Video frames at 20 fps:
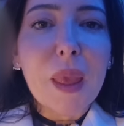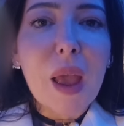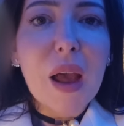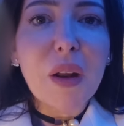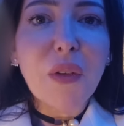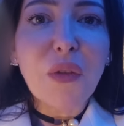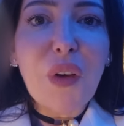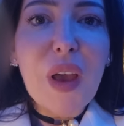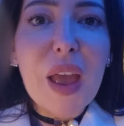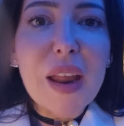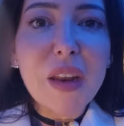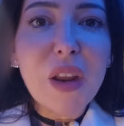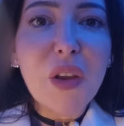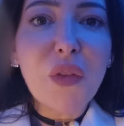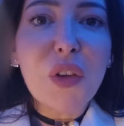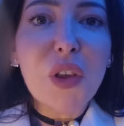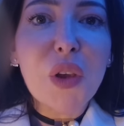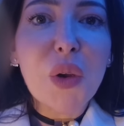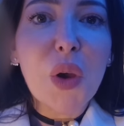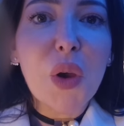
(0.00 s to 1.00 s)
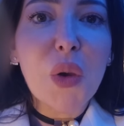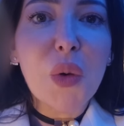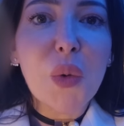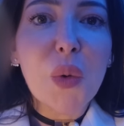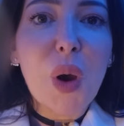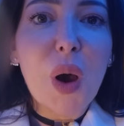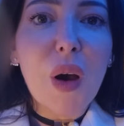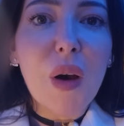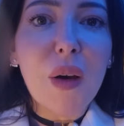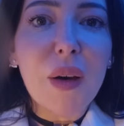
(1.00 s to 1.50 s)
And for any of you who
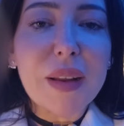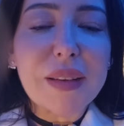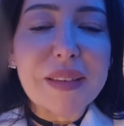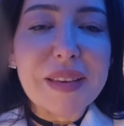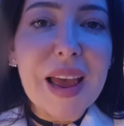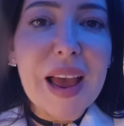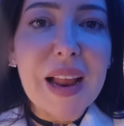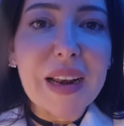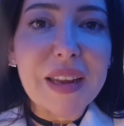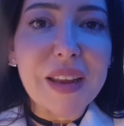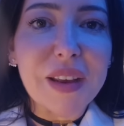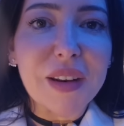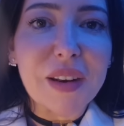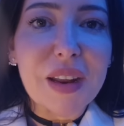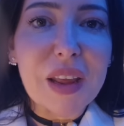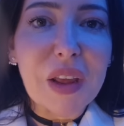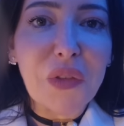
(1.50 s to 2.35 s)
are Italian,